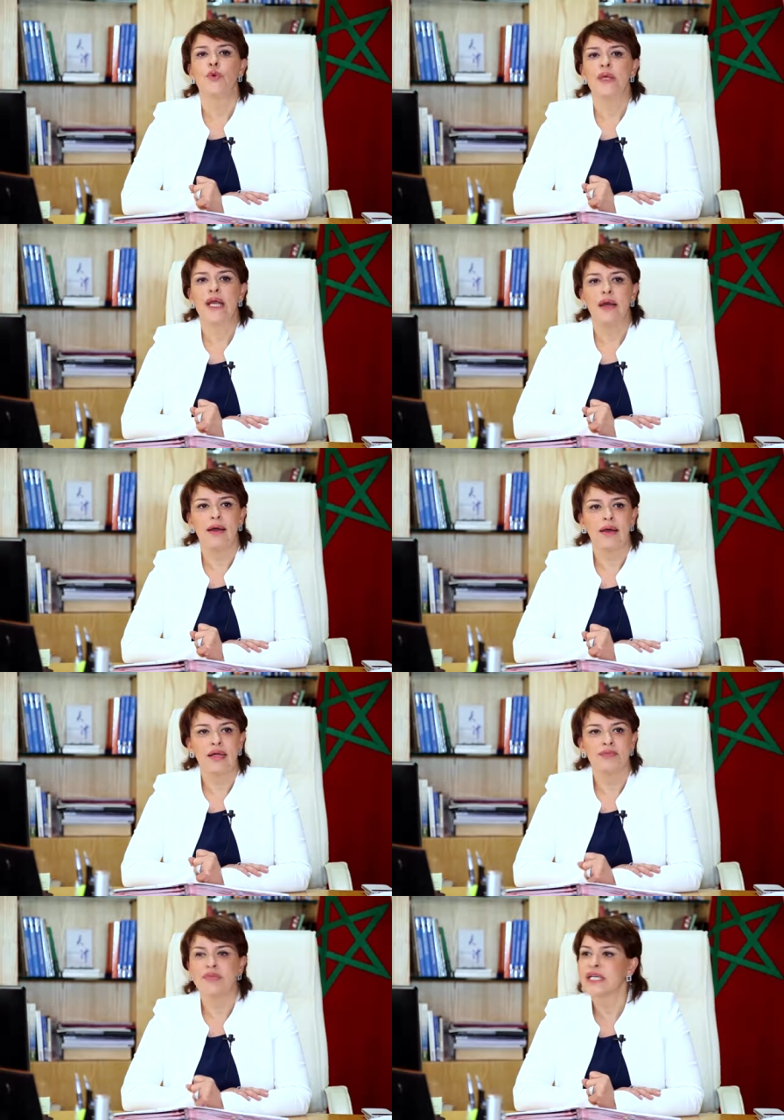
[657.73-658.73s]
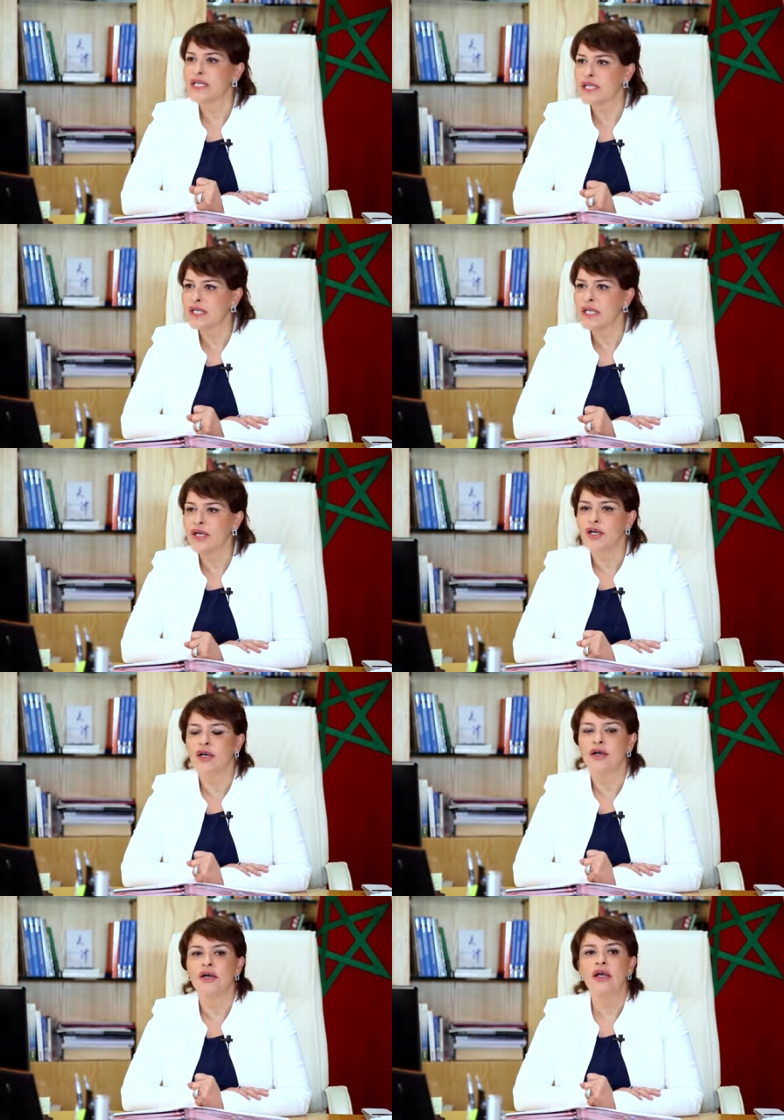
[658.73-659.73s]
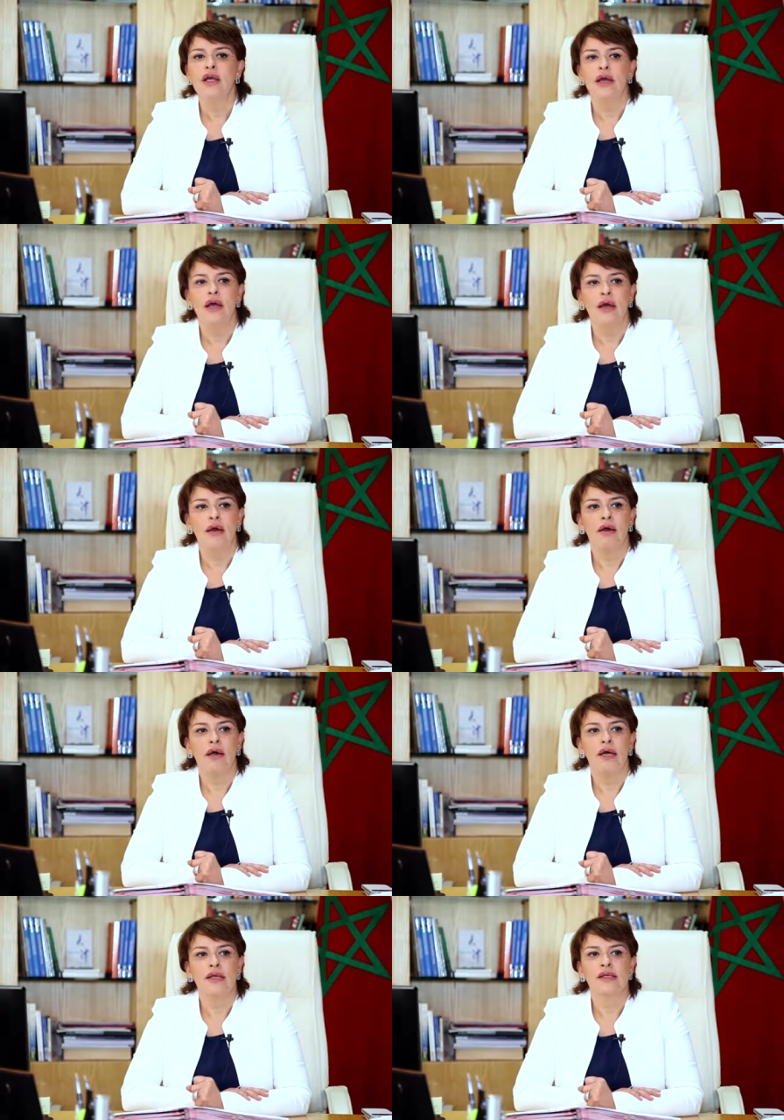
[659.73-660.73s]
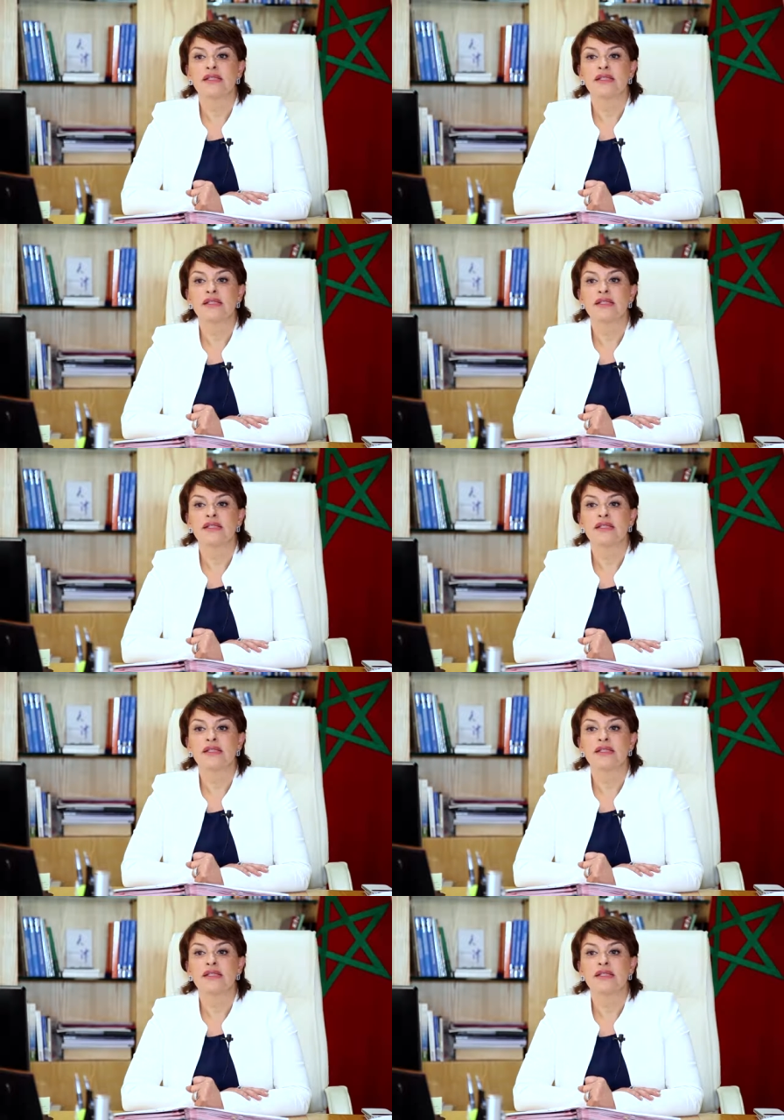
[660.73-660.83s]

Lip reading: We are beginning a